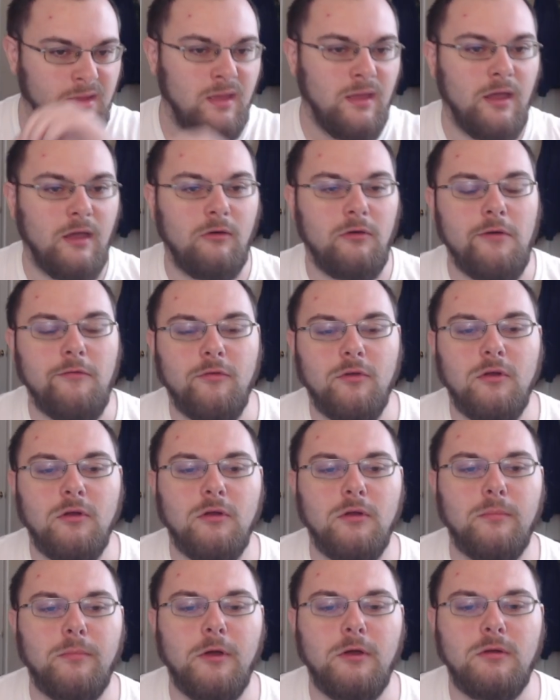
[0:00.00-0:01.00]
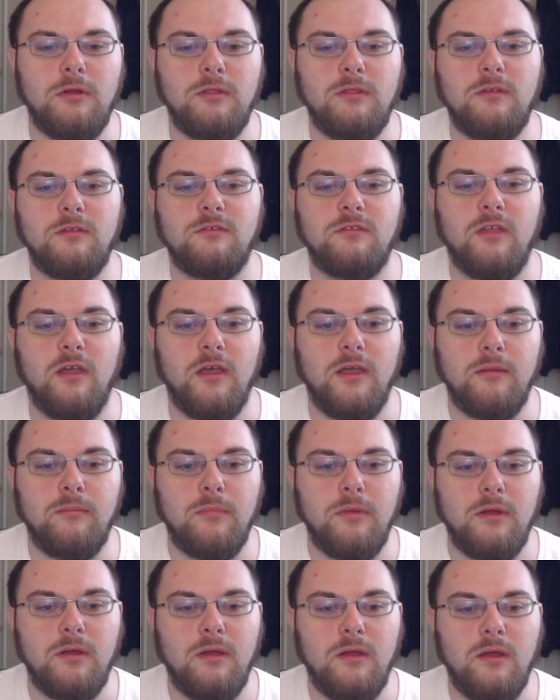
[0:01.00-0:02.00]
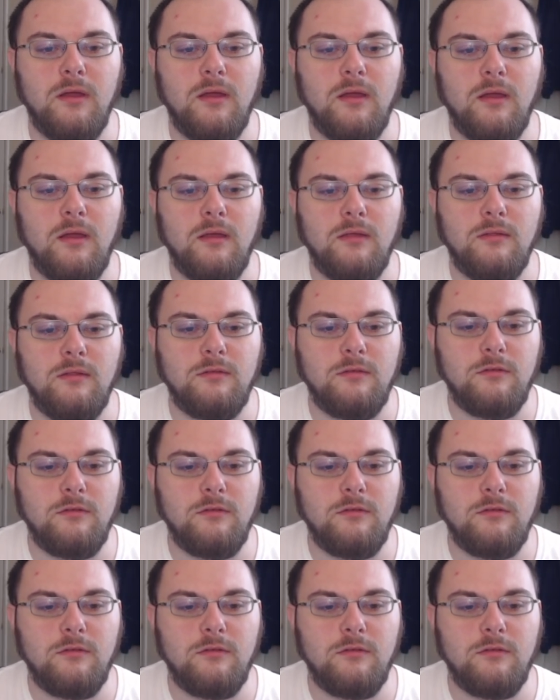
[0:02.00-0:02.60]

However, her opponent this time, this